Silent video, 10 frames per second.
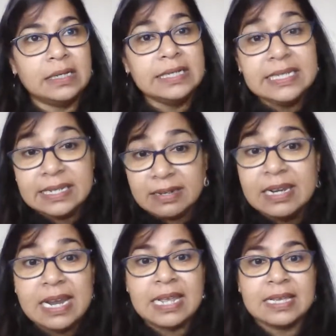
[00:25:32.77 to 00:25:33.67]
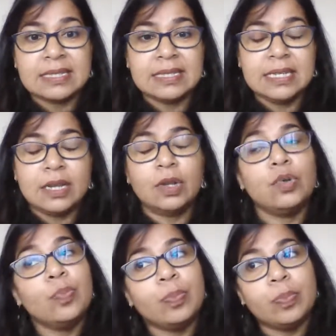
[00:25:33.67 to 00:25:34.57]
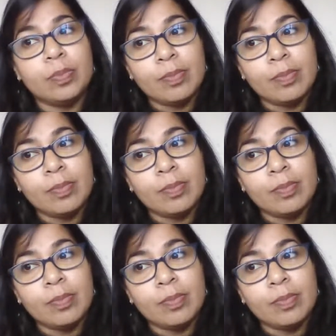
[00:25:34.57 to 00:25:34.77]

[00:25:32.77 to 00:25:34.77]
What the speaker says: really is needed to